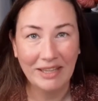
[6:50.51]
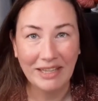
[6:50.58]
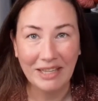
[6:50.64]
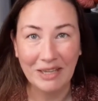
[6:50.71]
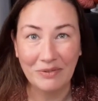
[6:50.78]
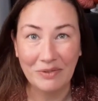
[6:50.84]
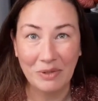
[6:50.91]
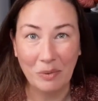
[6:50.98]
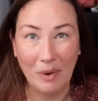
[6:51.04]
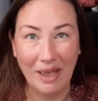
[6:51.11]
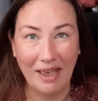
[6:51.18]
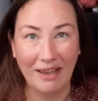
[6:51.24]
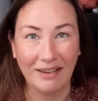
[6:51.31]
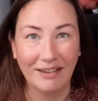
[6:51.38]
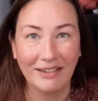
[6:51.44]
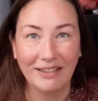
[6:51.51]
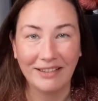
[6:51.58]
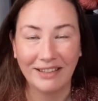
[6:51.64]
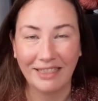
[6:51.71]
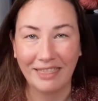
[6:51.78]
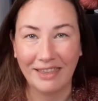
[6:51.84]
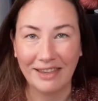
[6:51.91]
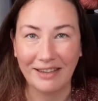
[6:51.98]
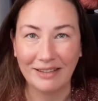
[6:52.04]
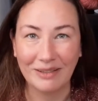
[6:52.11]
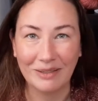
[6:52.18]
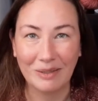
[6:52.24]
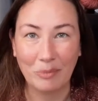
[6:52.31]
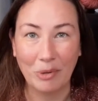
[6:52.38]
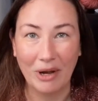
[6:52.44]
gives away the
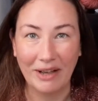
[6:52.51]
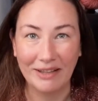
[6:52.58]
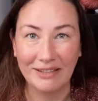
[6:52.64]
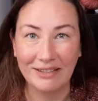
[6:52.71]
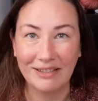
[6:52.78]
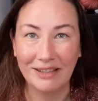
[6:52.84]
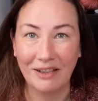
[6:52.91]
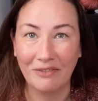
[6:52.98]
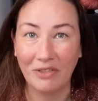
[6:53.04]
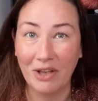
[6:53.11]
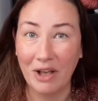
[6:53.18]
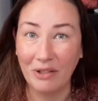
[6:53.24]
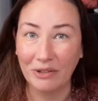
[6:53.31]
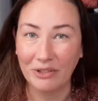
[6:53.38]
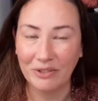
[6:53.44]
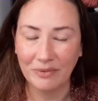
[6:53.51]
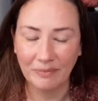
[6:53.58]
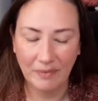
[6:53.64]
surprise of the colors.